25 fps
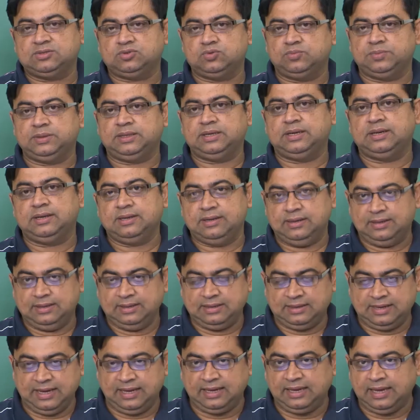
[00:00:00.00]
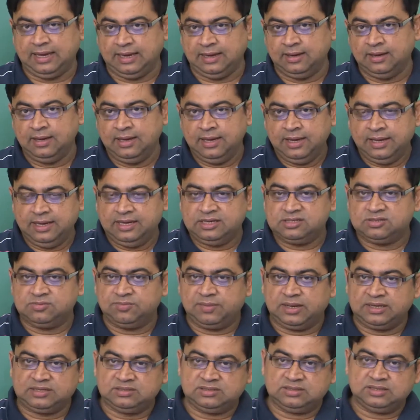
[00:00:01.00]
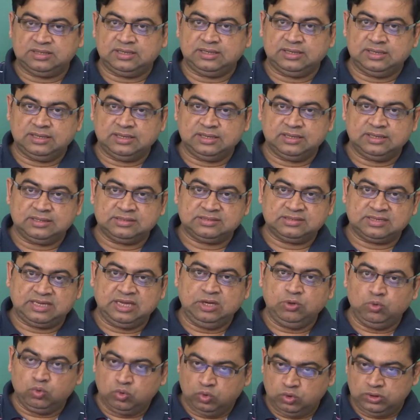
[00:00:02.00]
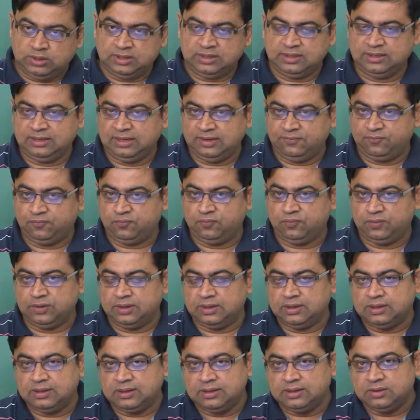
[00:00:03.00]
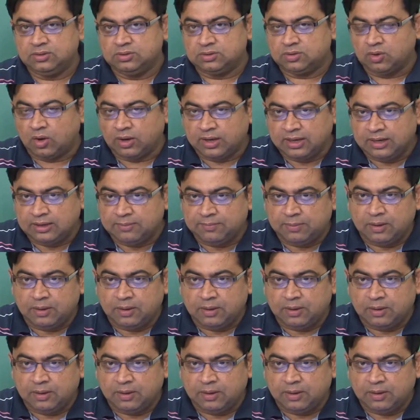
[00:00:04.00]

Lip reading: has to be taking, is much skewed if you are talking